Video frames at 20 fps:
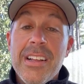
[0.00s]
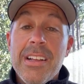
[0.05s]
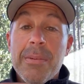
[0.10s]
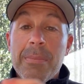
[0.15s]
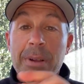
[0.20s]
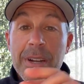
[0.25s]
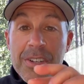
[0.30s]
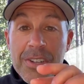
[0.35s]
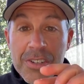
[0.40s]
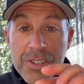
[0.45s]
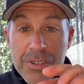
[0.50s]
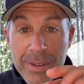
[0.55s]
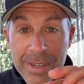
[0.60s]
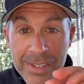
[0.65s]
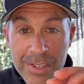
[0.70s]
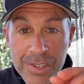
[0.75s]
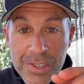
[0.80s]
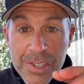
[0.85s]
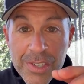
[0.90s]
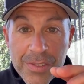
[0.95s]
but it just
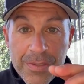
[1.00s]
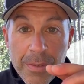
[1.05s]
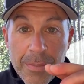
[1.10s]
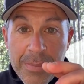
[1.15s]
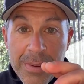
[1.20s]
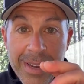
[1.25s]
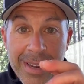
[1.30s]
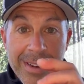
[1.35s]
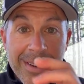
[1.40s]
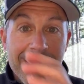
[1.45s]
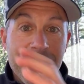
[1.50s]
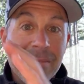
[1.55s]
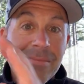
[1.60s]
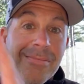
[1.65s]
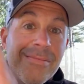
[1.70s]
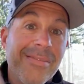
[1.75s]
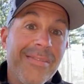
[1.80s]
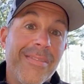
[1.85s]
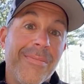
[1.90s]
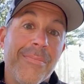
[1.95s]
transitions from being
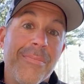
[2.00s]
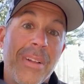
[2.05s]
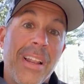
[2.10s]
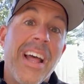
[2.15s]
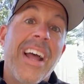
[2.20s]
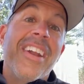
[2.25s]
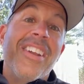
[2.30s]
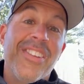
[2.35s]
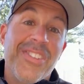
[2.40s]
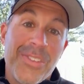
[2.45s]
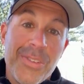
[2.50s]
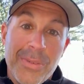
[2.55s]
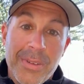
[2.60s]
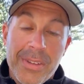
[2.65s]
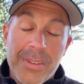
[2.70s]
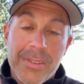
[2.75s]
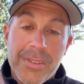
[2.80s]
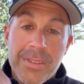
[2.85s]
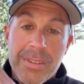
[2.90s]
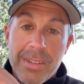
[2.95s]
blinded to
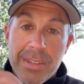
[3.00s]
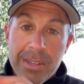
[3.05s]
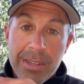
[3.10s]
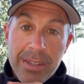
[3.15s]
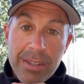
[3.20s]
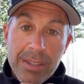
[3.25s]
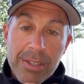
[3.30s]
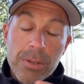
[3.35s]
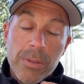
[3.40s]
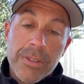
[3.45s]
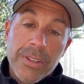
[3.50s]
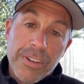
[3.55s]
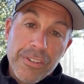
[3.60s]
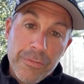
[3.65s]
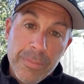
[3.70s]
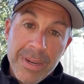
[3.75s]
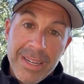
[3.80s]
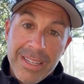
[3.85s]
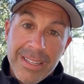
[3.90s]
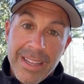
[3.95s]
us to a little
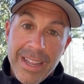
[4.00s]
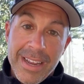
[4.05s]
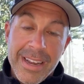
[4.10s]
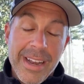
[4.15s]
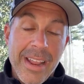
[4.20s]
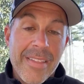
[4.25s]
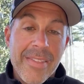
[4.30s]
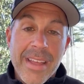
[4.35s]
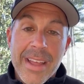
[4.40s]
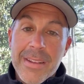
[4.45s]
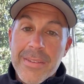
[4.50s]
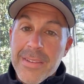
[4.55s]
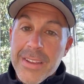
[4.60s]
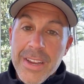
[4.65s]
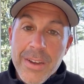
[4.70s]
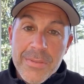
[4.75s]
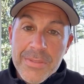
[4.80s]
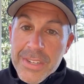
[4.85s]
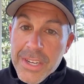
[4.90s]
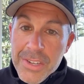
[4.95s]
bit of light. And that,
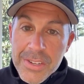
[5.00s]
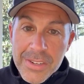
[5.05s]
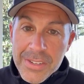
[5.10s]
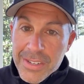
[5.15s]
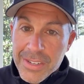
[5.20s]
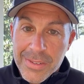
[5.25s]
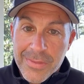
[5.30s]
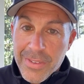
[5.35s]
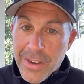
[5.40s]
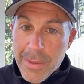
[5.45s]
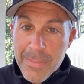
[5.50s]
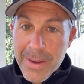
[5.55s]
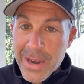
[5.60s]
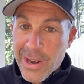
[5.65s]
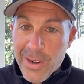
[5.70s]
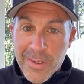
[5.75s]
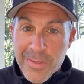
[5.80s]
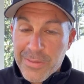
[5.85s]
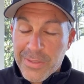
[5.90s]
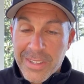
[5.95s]
teaches us very
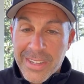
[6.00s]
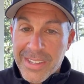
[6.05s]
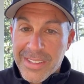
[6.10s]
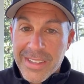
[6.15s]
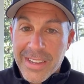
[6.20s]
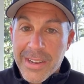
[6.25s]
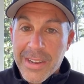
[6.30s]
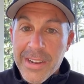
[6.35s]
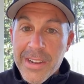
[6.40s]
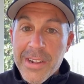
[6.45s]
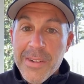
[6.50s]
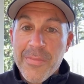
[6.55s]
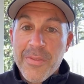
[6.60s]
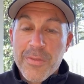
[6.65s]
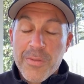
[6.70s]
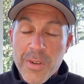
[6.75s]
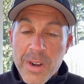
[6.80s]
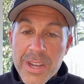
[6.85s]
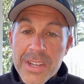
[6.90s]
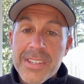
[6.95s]
powerfully that
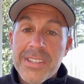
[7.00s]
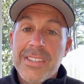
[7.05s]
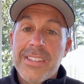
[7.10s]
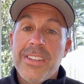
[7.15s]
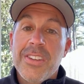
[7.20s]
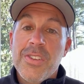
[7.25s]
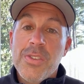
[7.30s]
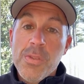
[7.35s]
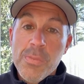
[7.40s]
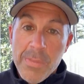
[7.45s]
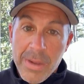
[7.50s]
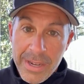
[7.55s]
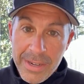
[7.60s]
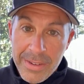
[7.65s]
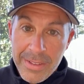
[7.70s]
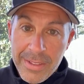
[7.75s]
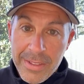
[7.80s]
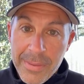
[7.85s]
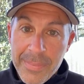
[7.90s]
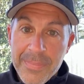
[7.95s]
for us, the new
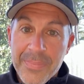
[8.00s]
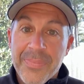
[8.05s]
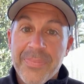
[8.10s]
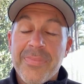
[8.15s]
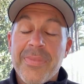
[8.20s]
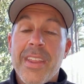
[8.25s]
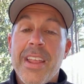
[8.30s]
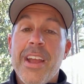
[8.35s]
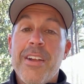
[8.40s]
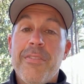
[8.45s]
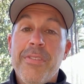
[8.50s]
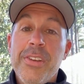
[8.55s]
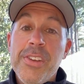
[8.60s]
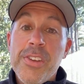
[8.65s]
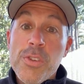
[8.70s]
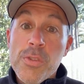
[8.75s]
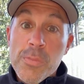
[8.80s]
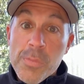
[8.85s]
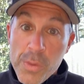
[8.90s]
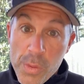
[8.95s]
month, every
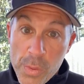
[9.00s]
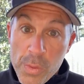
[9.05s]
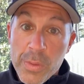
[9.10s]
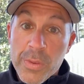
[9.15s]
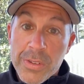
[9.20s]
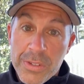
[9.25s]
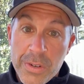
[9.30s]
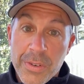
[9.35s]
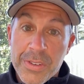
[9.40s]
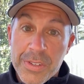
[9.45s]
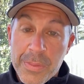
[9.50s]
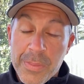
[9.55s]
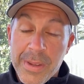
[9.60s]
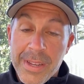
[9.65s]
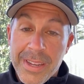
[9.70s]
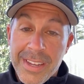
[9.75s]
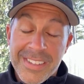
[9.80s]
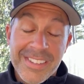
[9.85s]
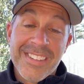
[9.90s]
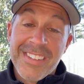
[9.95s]
new moon, so to
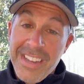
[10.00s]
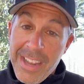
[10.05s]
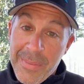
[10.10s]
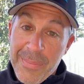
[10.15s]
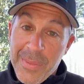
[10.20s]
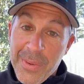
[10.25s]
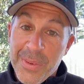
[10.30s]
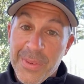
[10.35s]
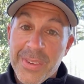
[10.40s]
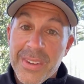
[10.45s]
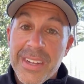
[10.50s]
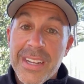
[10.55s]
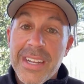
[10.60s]
speak, it's the same moon,